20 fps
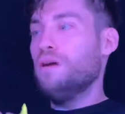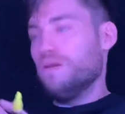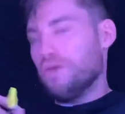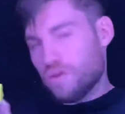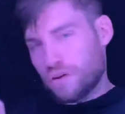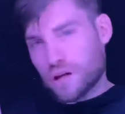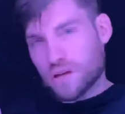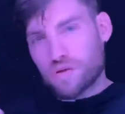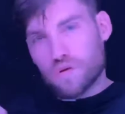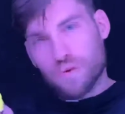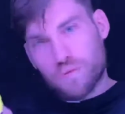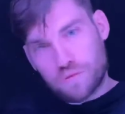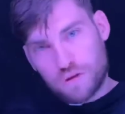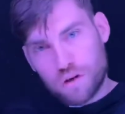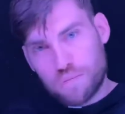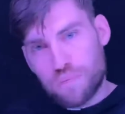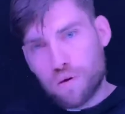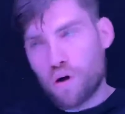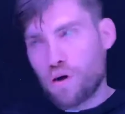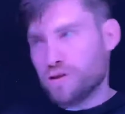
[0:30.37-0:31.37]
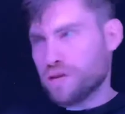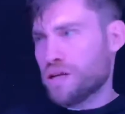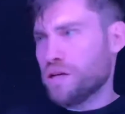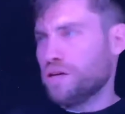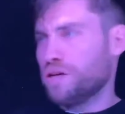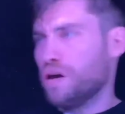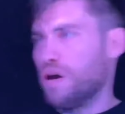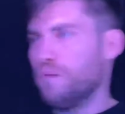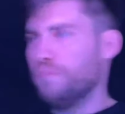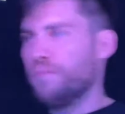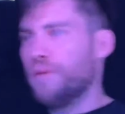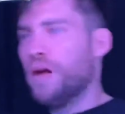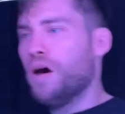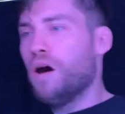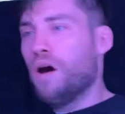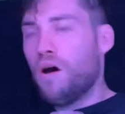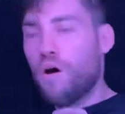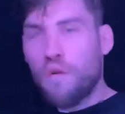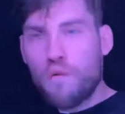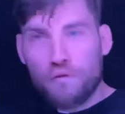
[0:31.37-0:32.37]
Okay, so you should have paused and go.
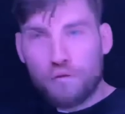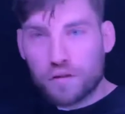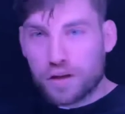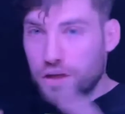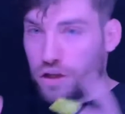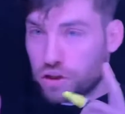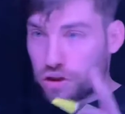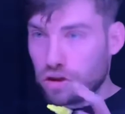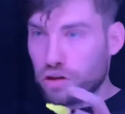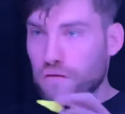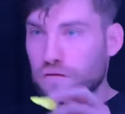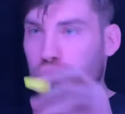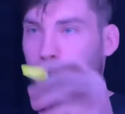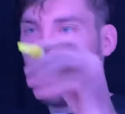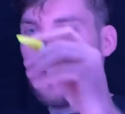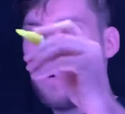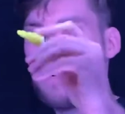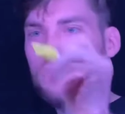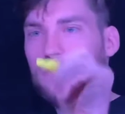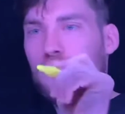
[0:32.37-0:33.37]
Hopefully you should have got,